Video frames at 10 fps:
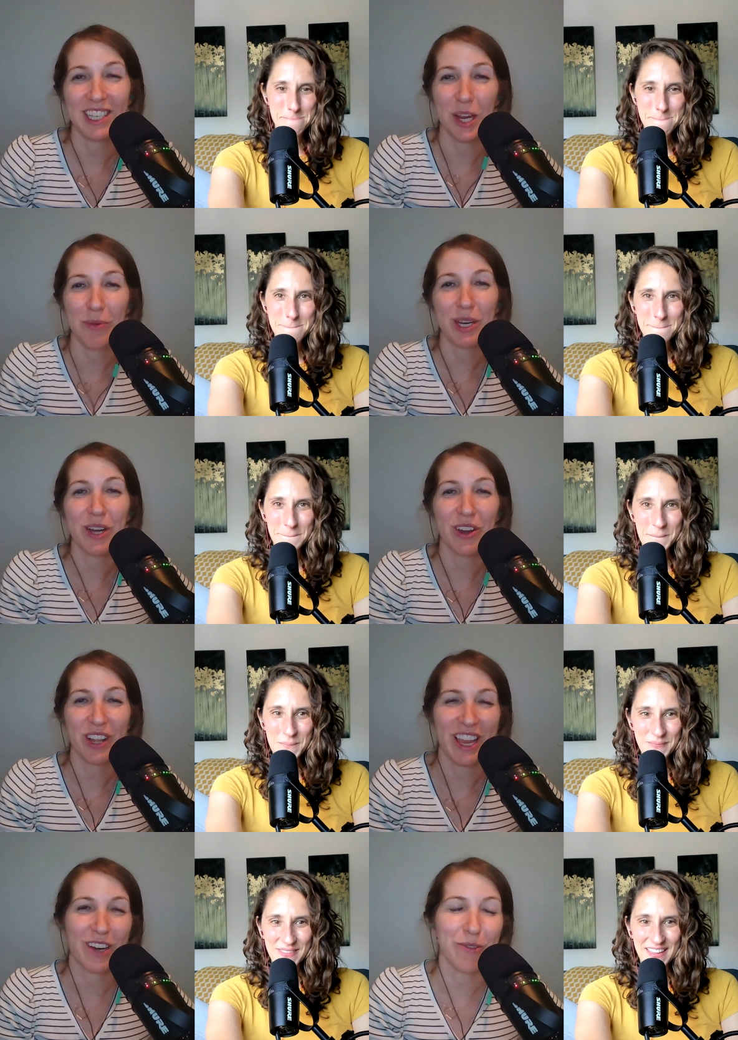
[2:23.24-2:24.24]
Speaker 1: Like we'd go
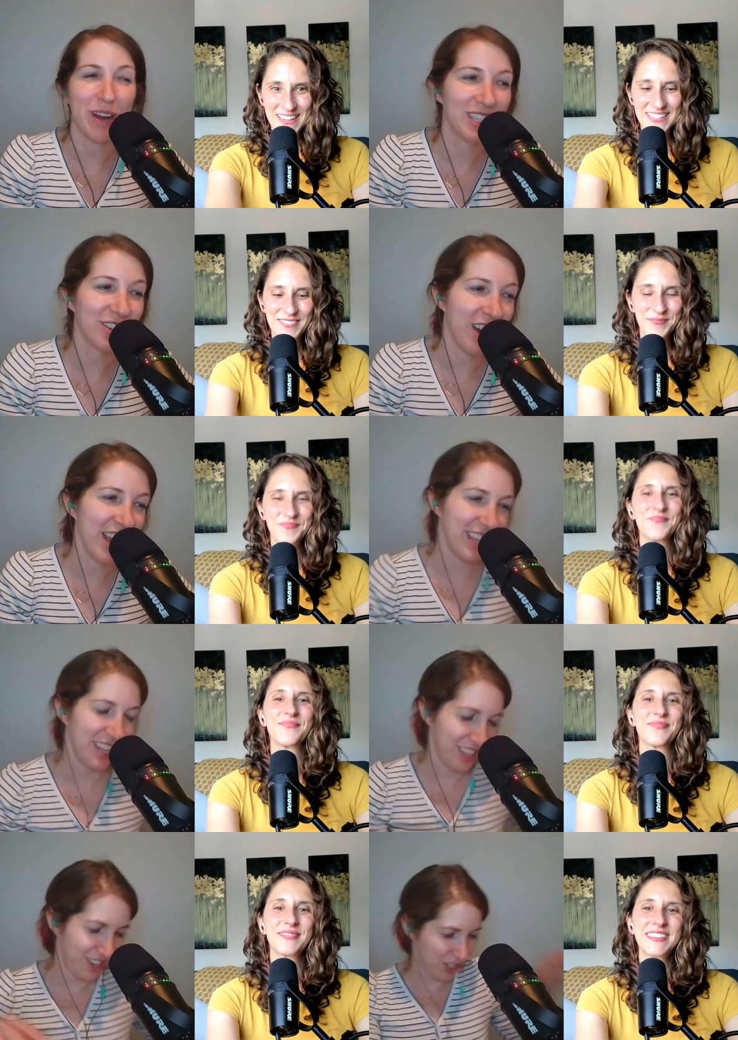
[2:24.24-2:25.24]
to like a restaurant and
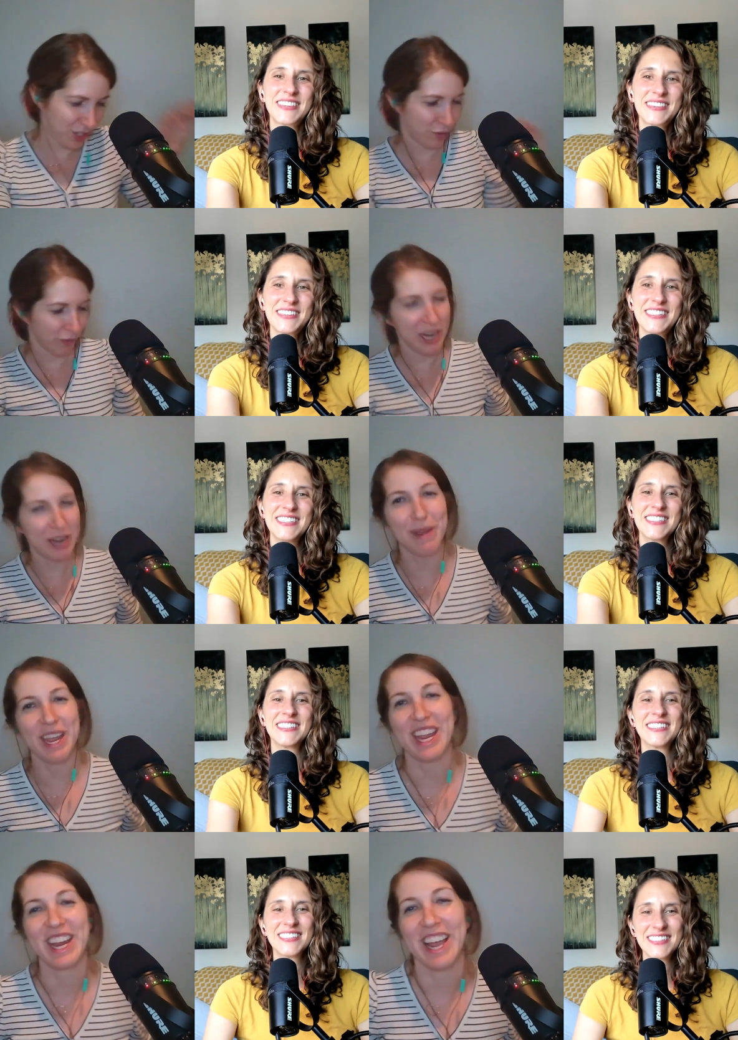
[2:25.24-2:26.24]
then there's just
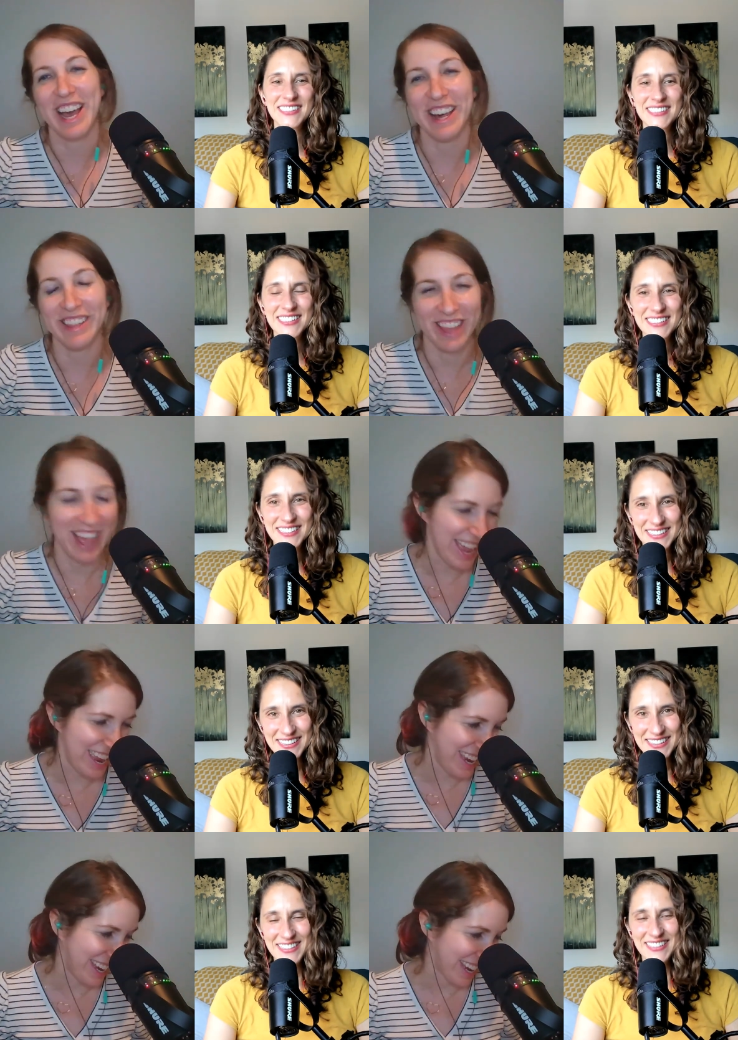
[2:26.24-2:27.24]
screaming and
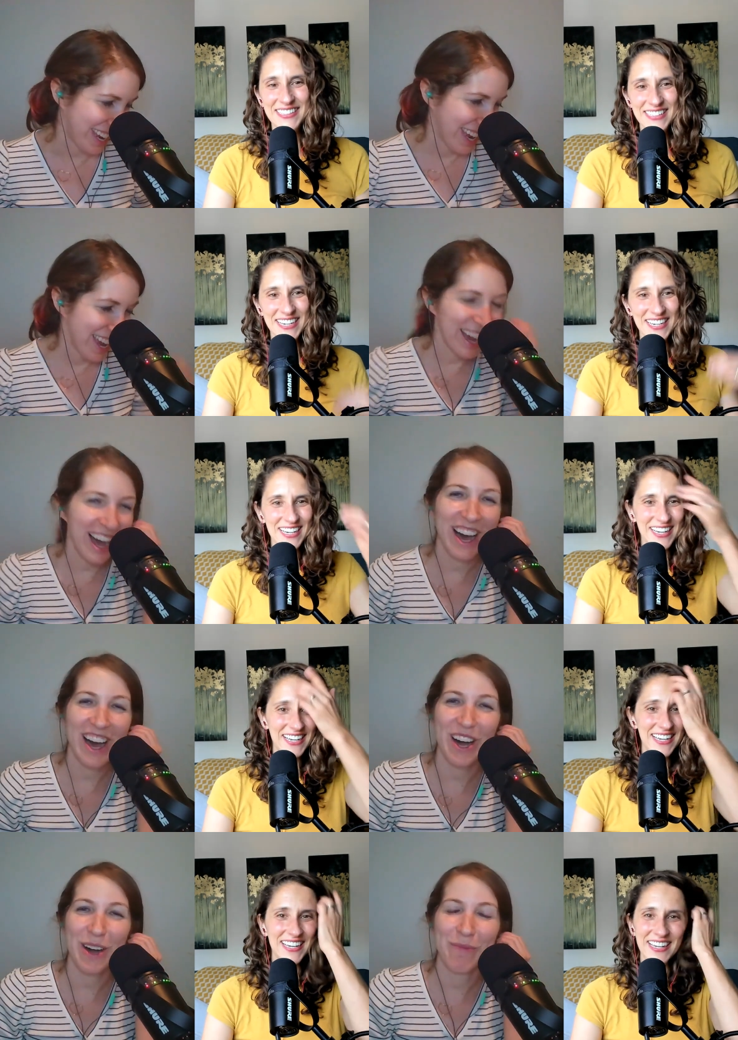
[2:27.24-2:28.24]
like
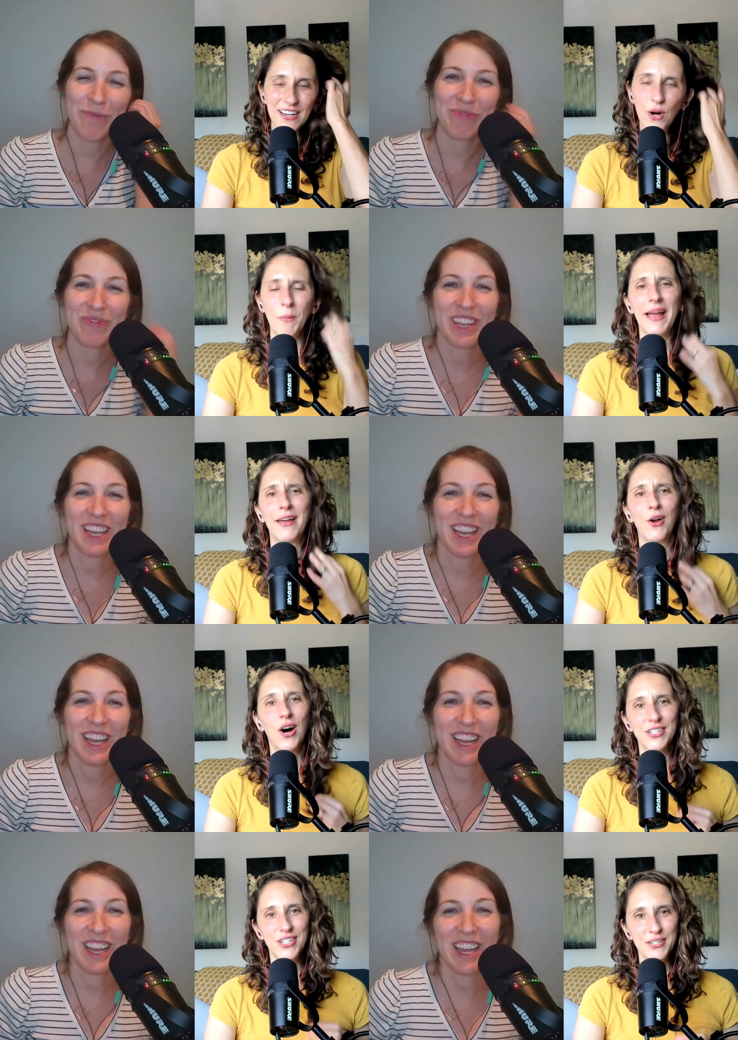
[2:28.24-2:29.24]
Speaker 2: yeah um, oh my
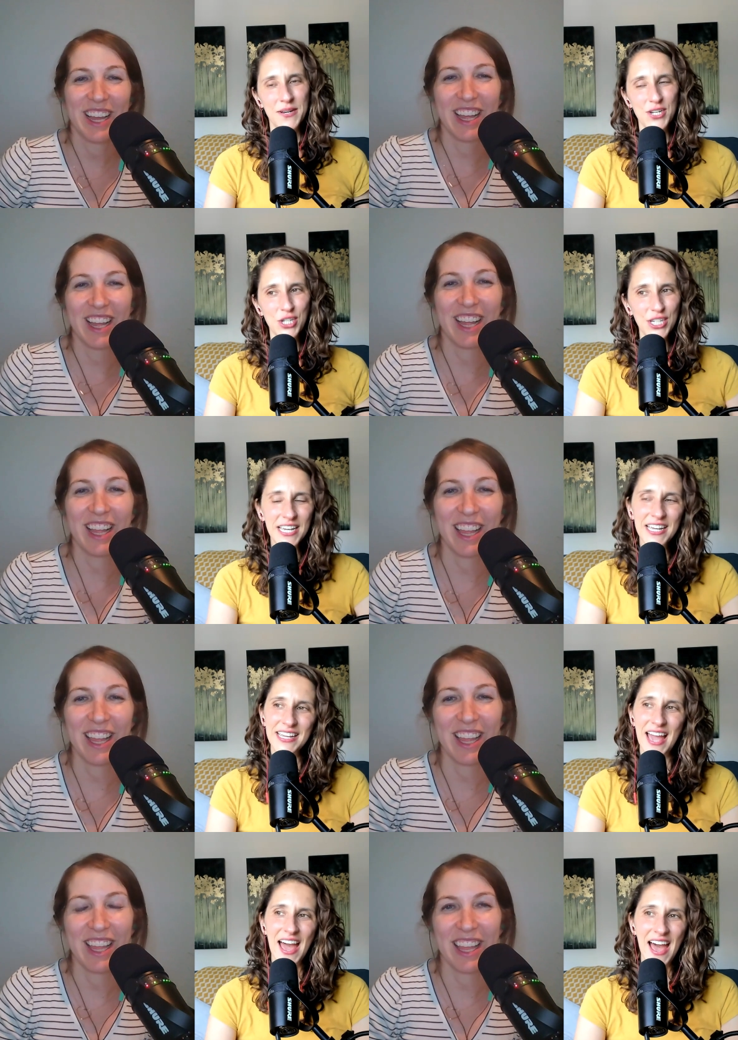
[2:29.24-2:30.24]
gosh, especially
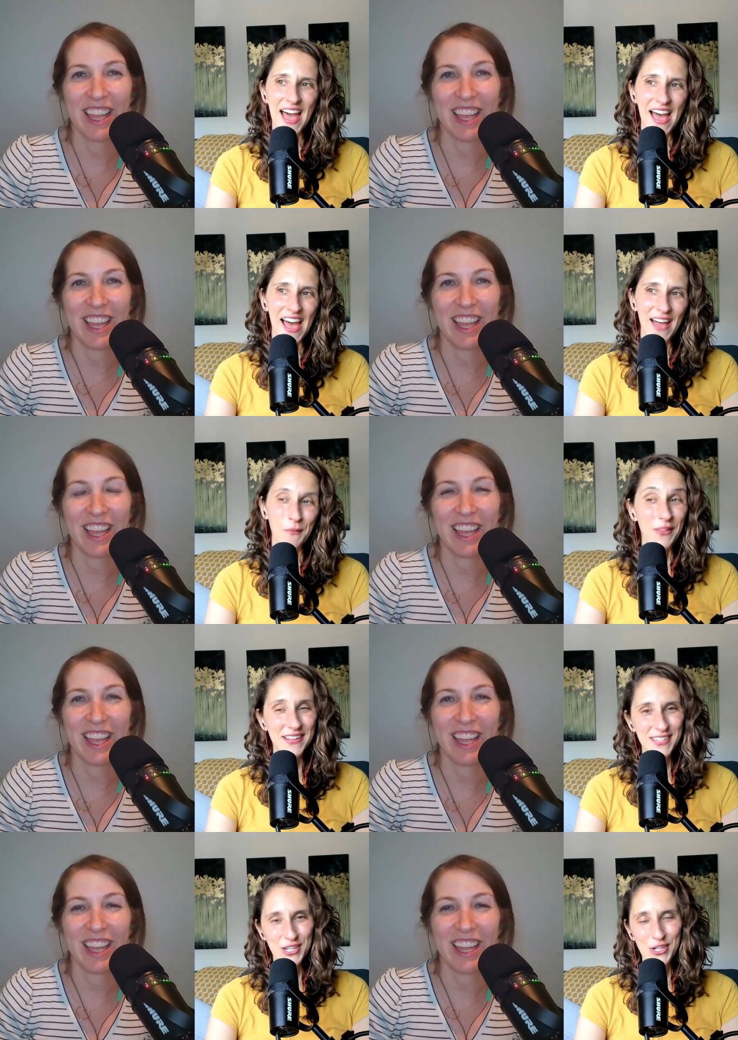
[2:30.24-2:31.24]
yeah well
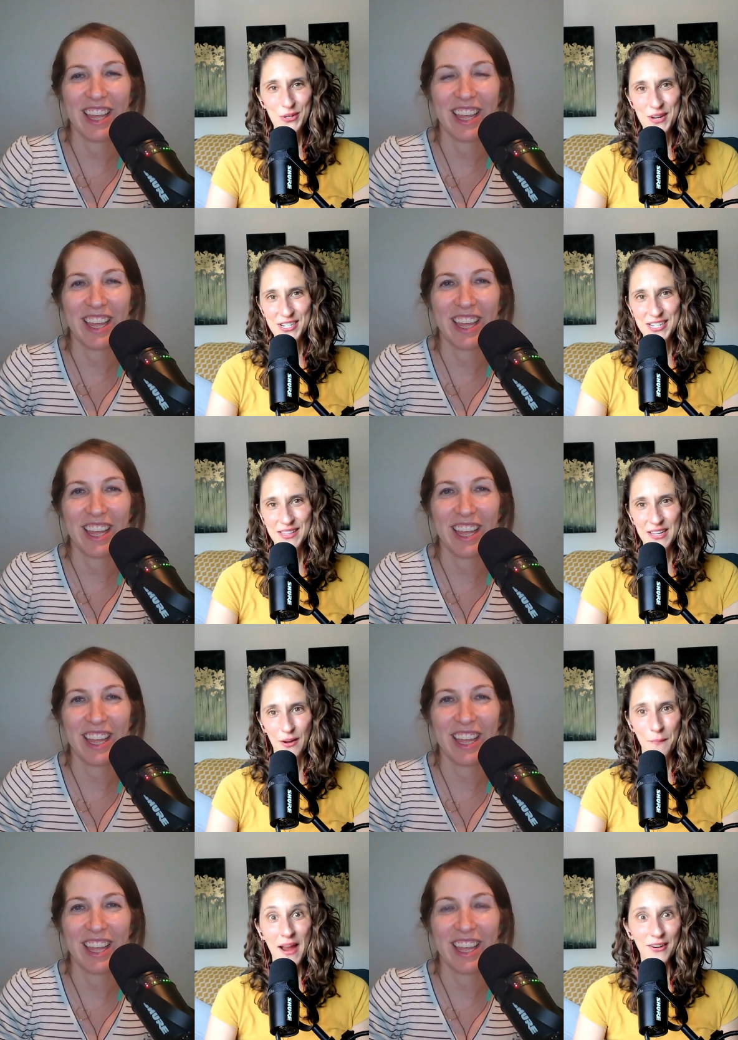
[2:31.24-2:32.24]
that's a good question, you
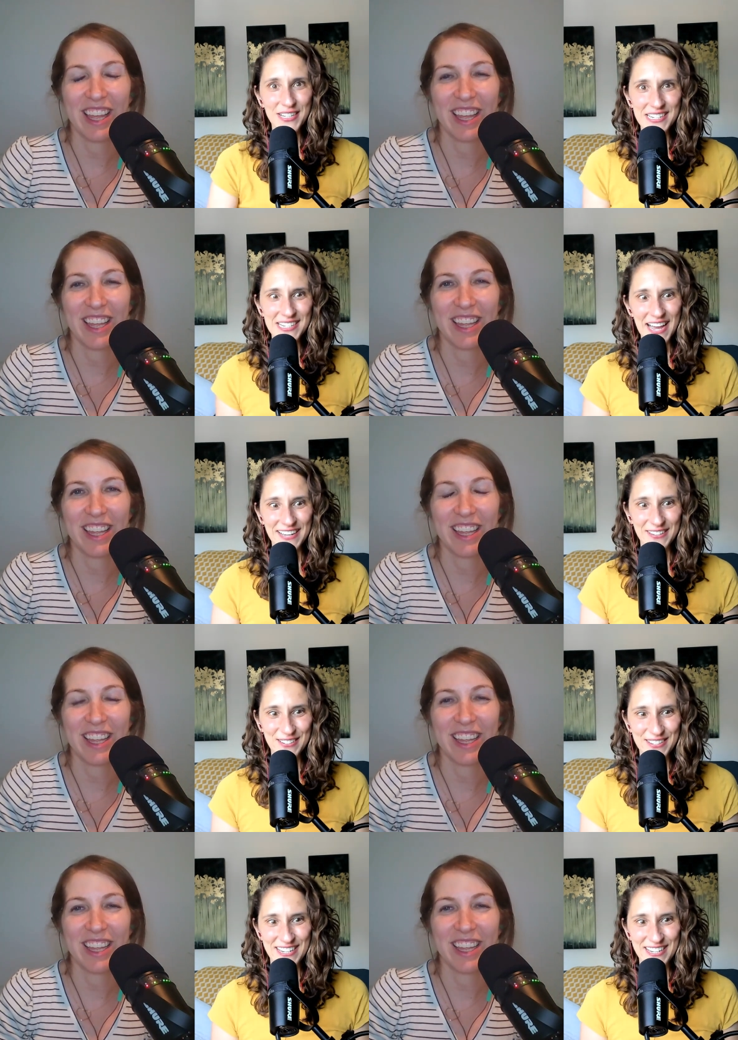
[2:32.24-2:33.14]
know, parenting styles